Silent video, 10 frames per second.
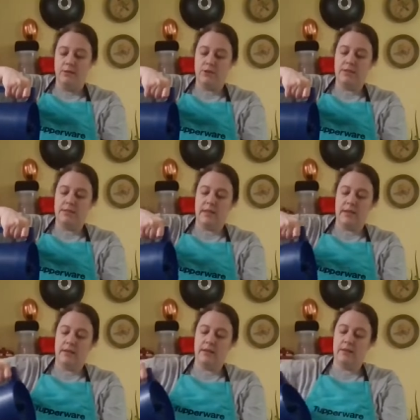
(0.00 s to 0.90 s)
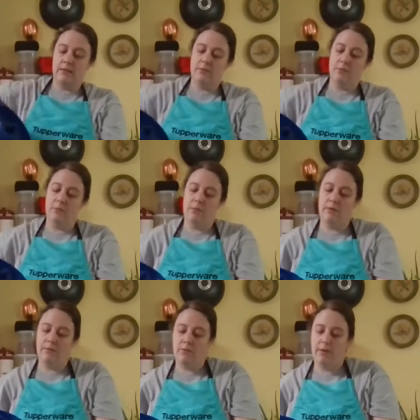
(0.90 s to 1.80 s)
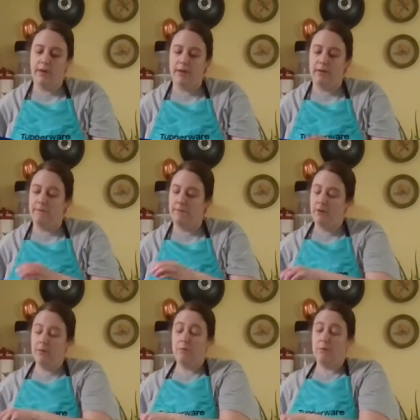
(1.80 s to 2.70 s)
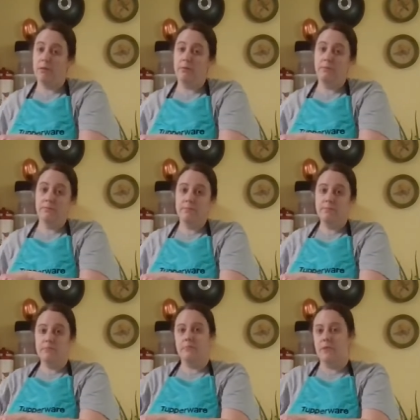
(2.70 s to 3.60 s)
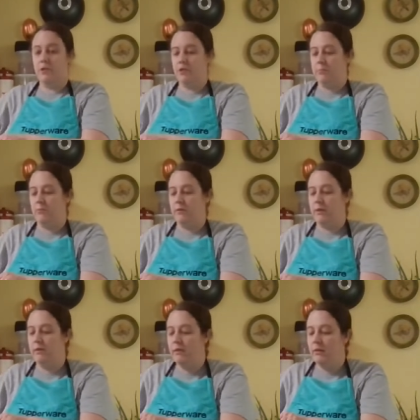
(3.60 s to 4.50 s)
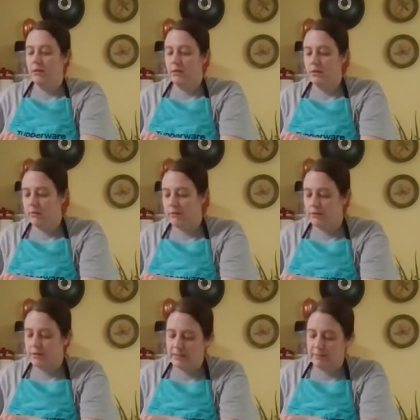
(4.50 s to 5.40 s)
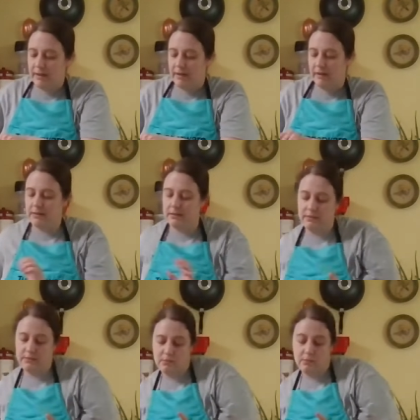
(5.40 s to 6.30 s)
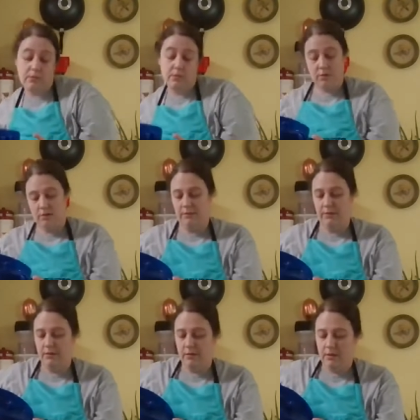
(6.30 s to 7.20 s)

Just like whenever you have hot water that you're pouring over your tea bags or your coffee.